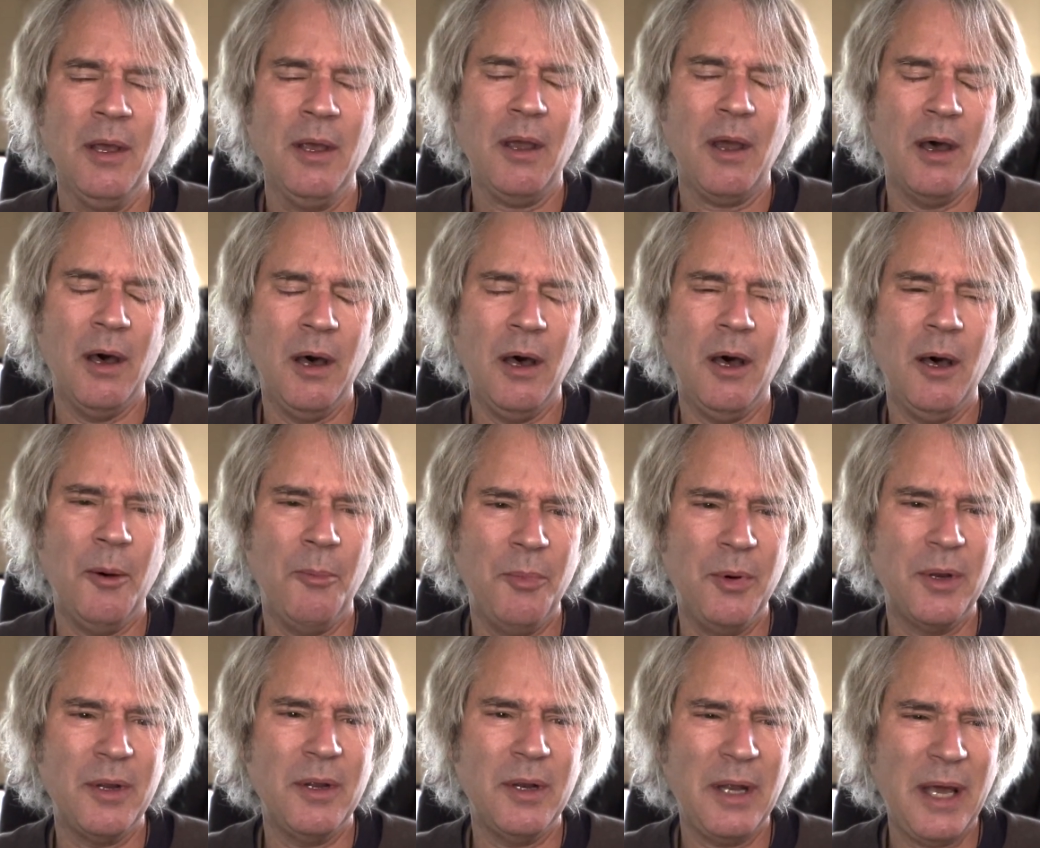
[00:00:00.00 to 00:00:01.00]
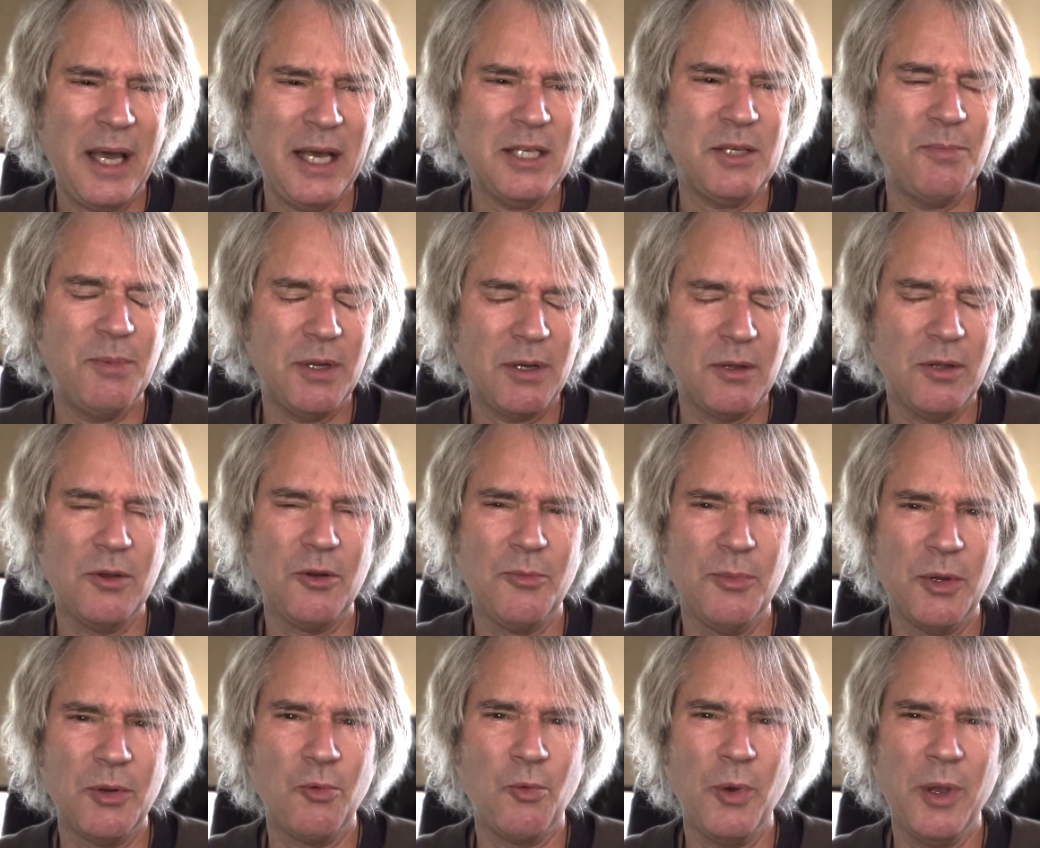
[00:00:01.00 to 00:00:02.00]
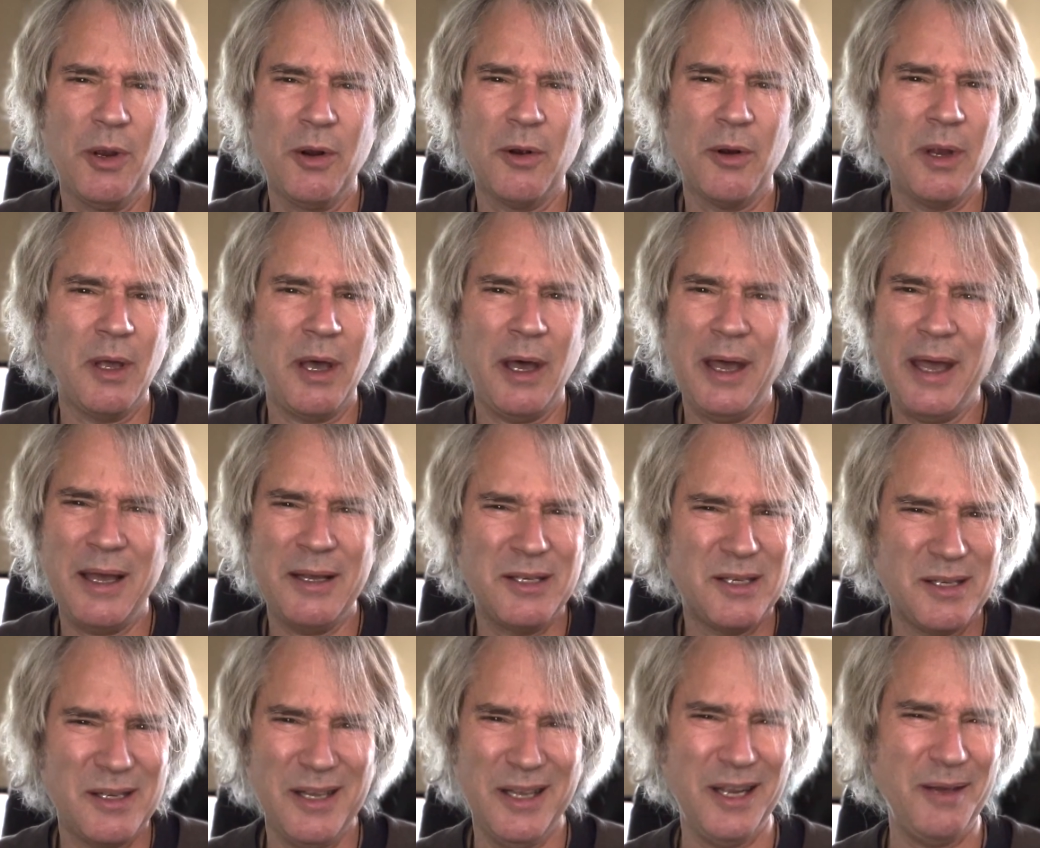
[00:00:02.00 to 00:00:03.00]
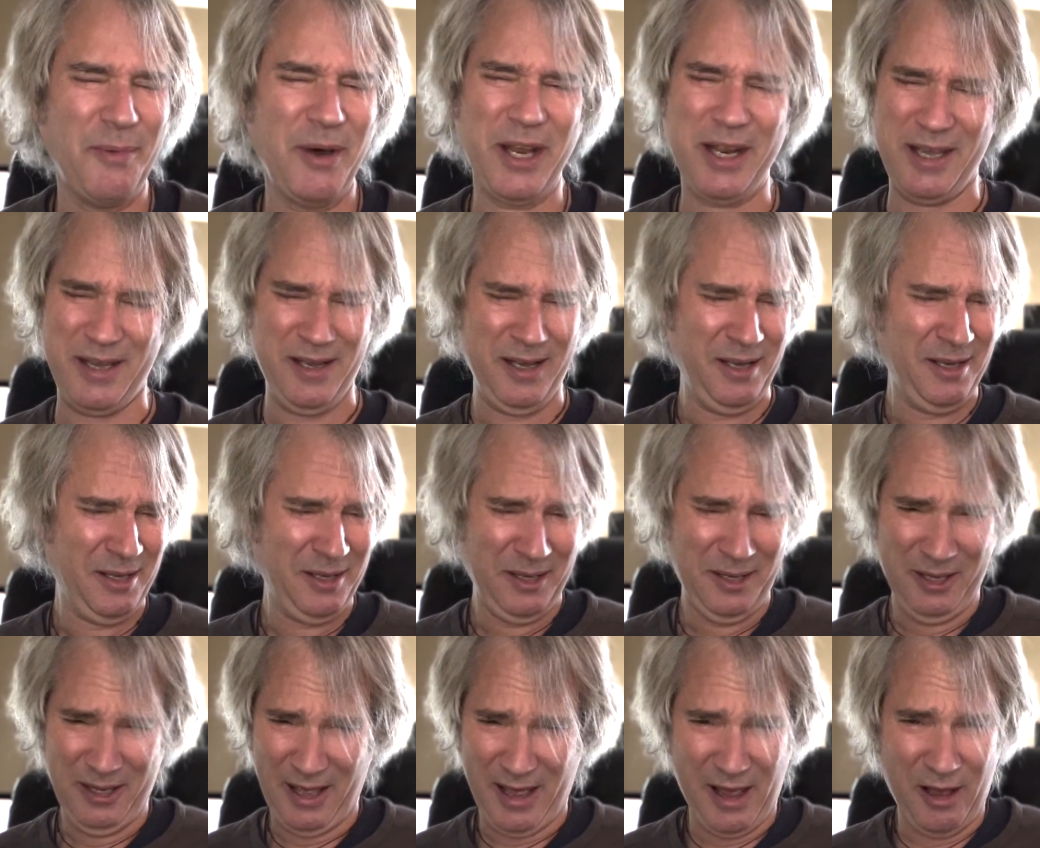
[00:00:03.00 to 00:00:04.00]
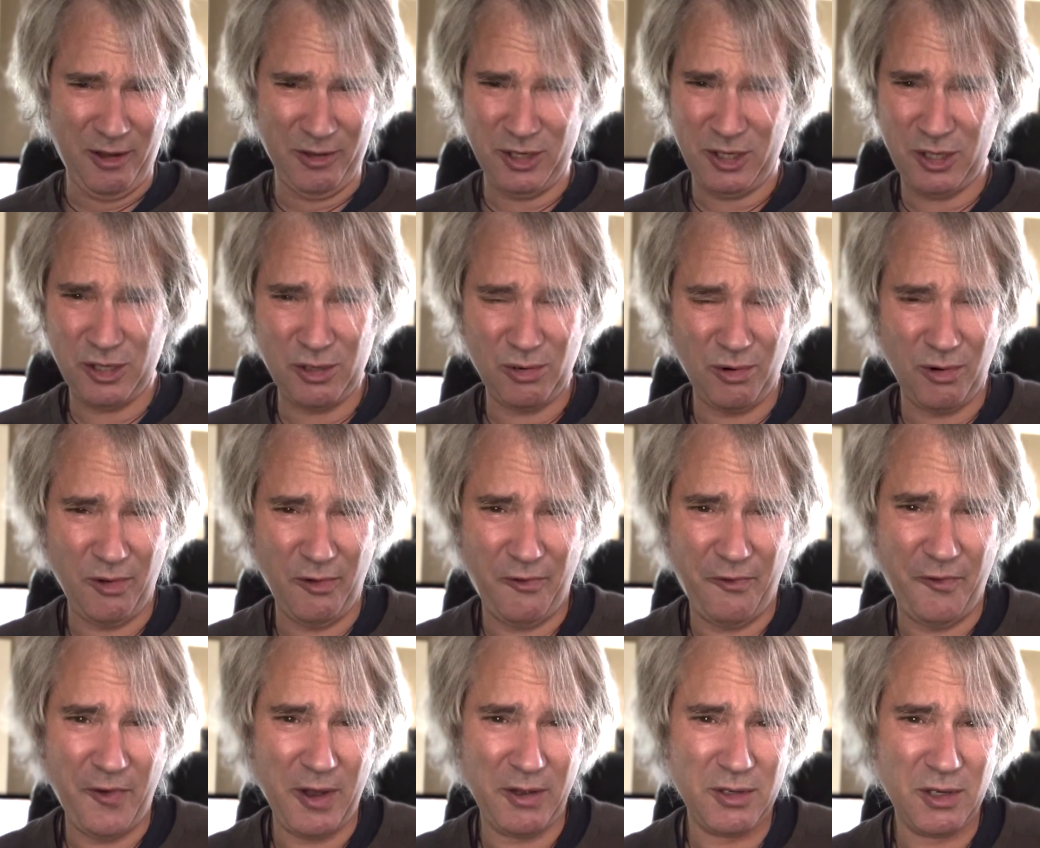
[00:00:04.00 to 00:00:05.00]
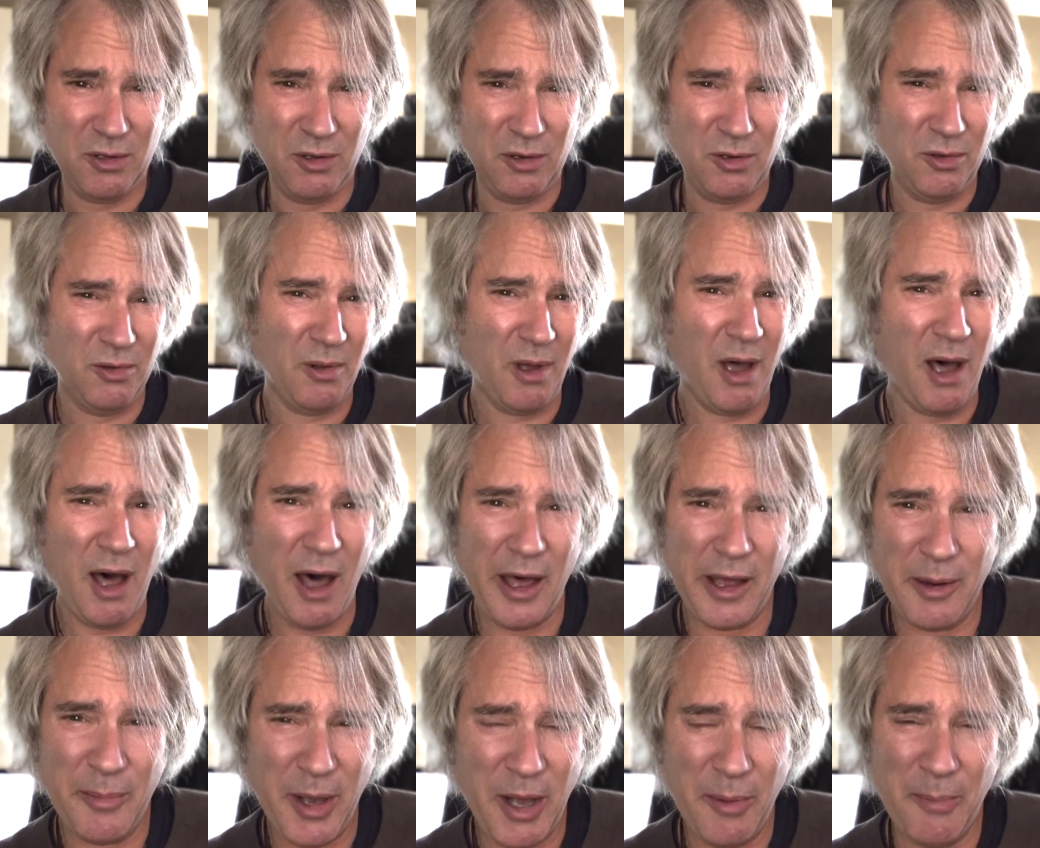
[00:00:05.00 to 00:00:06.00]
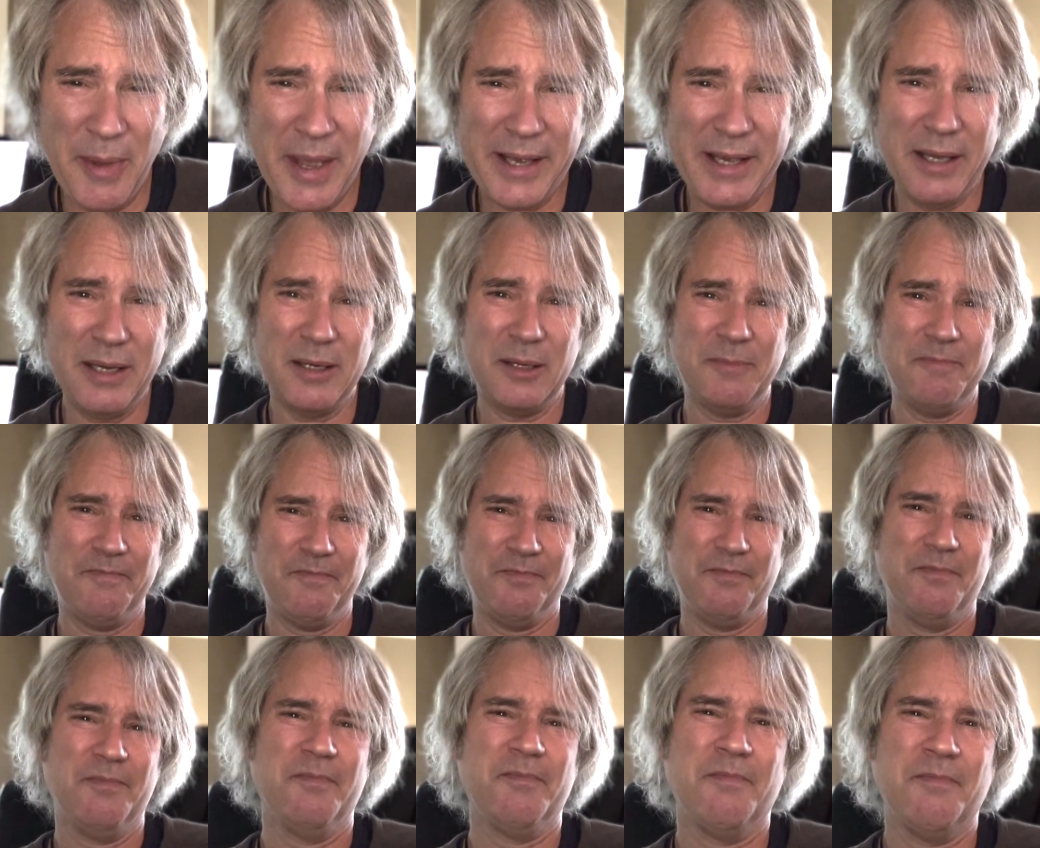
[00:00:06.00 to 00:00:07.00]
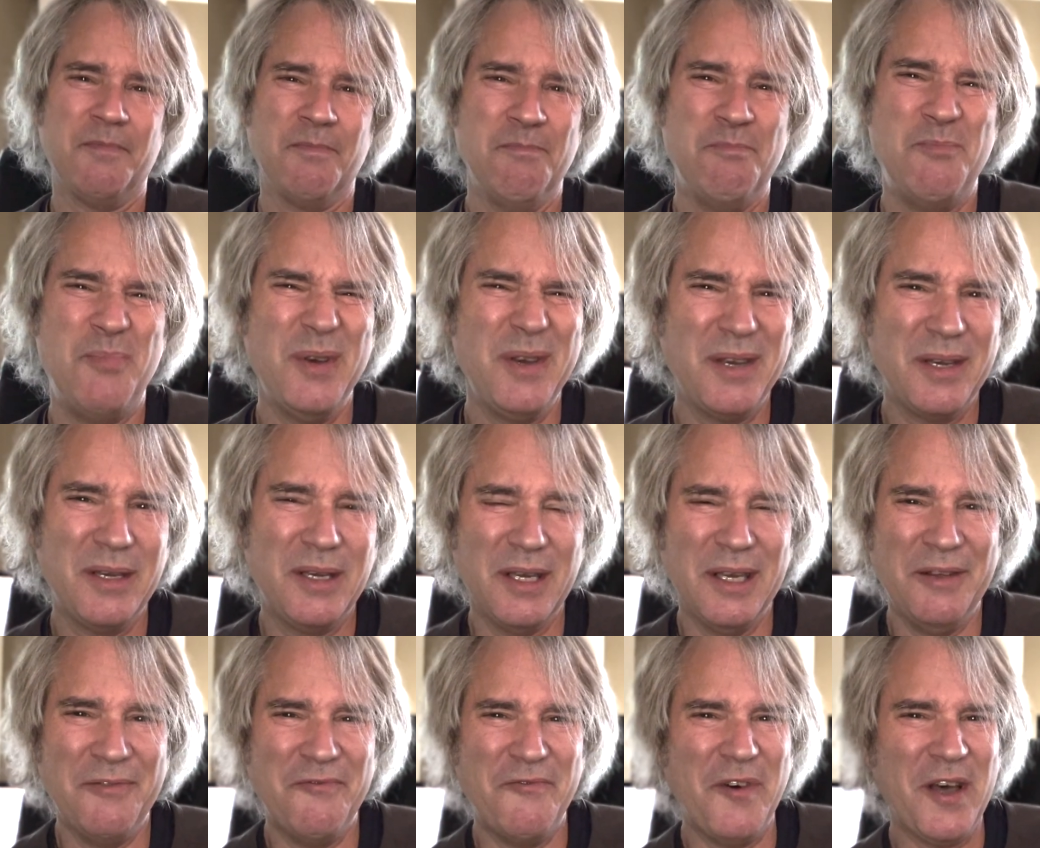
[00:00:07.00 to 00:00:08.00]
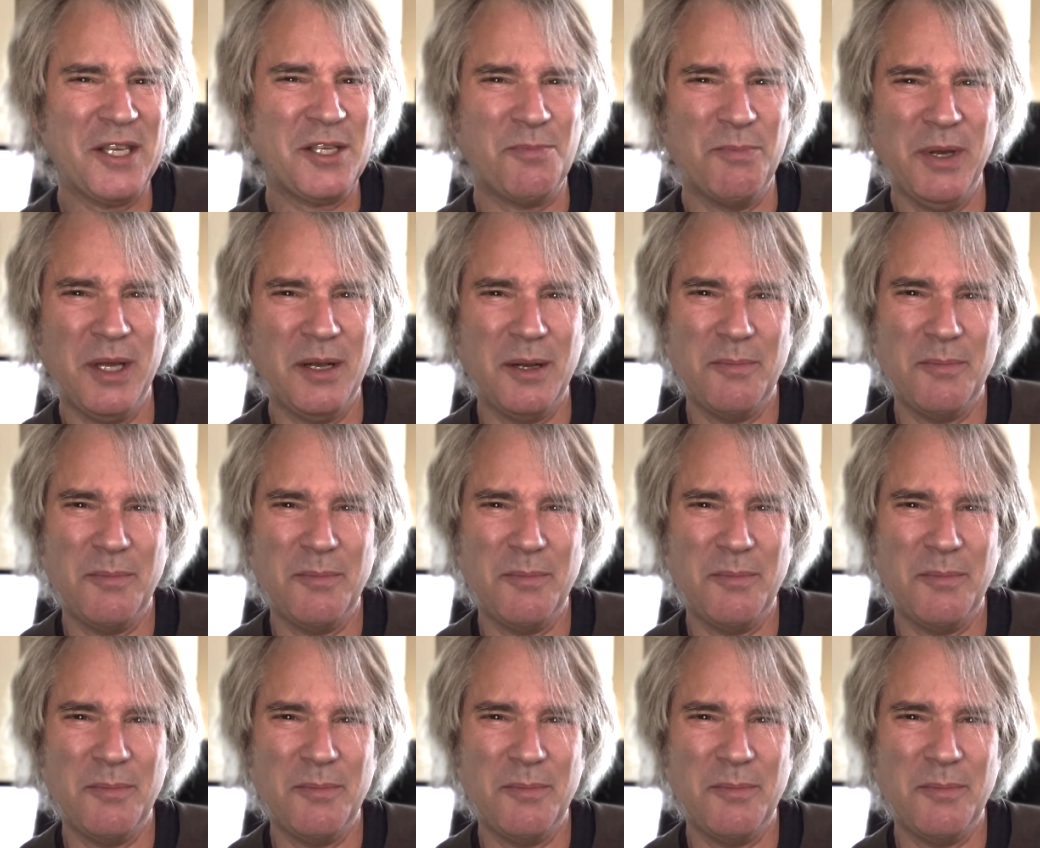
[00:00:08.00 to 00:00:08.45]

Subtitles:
But it has been a little bit weird. Has anybody else sort of felt a little odd about making big investment